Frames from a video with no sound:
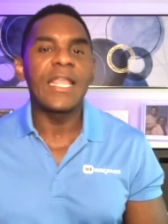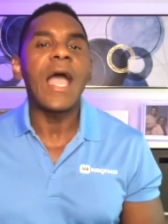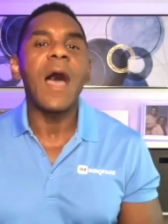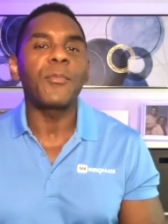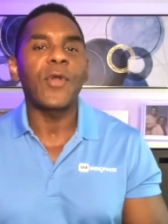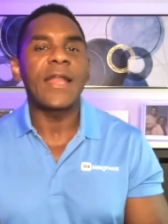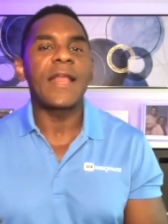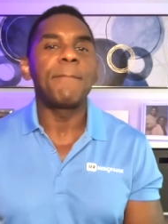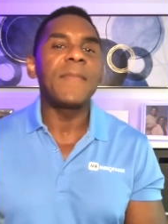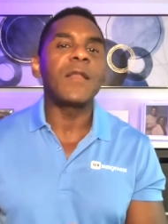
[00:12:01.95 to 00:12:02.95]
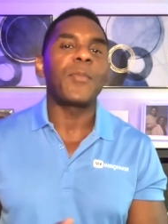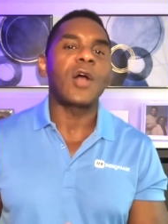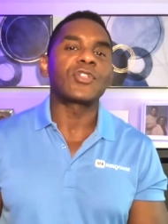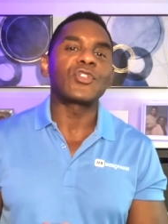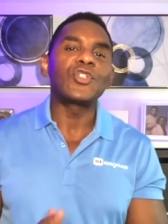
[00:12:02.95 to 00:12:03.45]
The upgraded
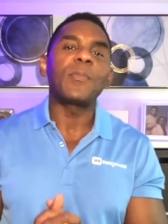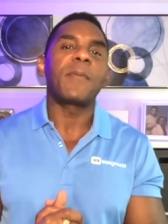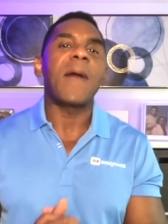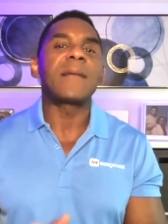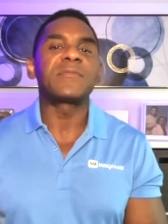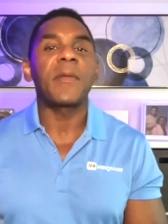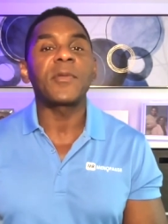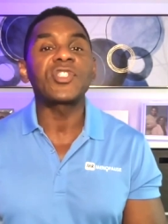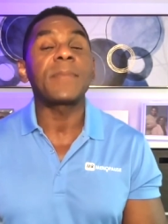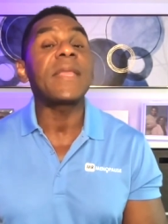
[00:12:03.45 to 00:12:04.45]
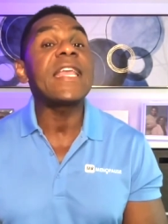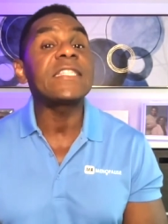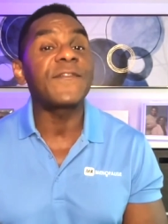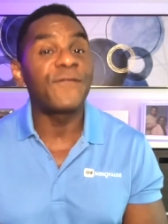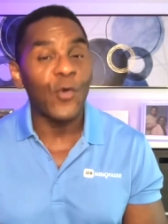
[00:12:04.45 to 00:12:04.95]
Menopausal Supermoms membership
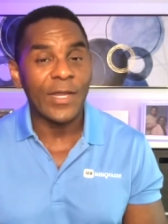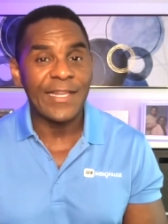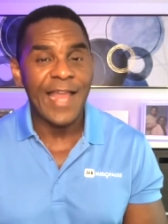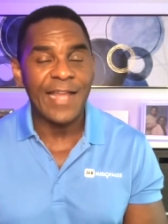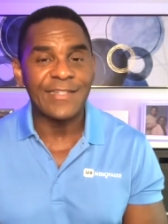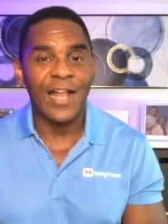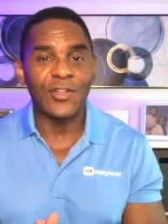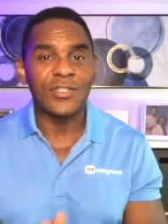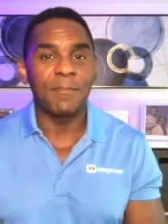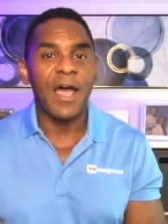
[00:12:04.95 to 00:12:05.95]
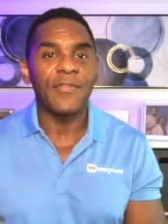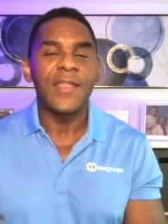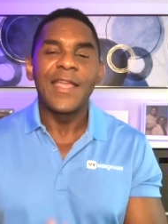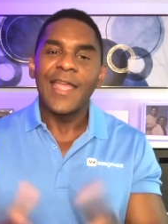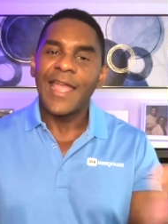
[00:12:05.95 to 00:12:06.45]
is $49 a month,